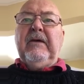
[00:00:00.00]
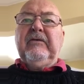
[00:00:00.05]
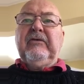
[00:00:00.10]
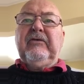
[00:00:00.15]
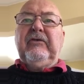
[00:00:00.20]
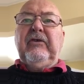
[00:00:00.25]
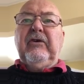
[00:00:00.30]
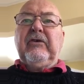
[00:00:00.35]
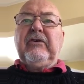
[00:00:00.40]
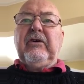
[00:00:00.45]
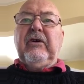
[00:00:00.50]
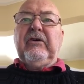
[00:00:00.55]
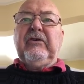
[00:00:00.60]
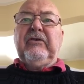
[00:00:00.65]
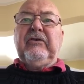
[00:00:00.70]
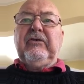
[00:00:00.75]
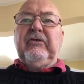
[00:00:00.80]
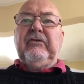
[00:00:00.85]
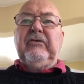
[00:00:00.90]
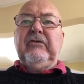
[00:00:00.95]
it's not going
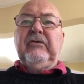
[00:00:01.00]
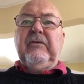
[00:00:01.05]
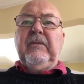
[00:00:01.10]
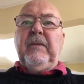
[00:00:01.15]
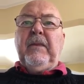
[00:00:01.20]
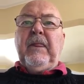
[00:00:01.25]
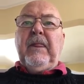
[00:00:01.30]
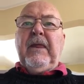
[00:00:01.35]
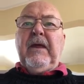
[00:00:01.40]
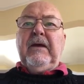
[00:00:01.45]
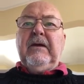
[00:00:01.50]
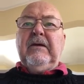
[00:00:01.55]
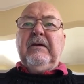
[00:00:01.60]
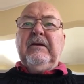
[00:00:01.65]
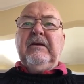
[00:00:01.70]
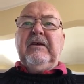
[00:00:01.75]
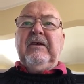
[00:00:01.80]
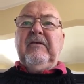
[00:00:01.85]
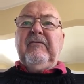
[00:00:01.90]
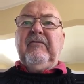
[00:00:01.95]
to
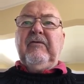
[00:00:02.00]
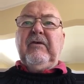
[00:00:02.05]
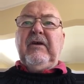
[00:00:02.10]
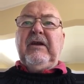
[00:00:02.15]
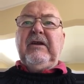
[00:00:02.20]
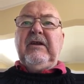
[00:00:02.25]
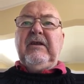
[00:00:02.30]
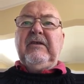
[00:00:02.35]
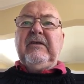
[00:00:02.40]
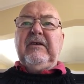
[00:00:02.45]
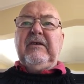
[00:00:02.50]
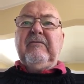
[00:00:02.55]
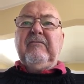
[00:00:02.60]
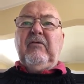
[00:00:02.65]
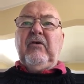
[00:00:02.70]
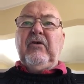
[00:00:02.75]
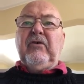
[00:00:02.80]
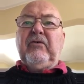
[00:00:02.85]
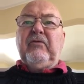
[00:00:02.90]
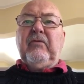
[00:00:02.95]
give you anything
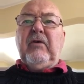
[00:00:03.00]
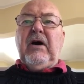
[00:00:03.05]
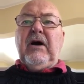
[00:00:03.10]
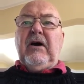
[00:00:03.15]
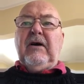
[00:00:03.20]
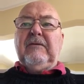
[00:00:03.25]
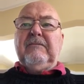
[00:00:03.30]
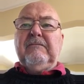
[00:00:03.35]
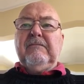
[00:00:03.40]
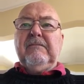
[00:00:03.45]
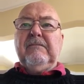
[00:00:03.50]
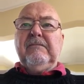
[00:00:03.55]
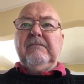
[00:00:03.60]
worthwhile.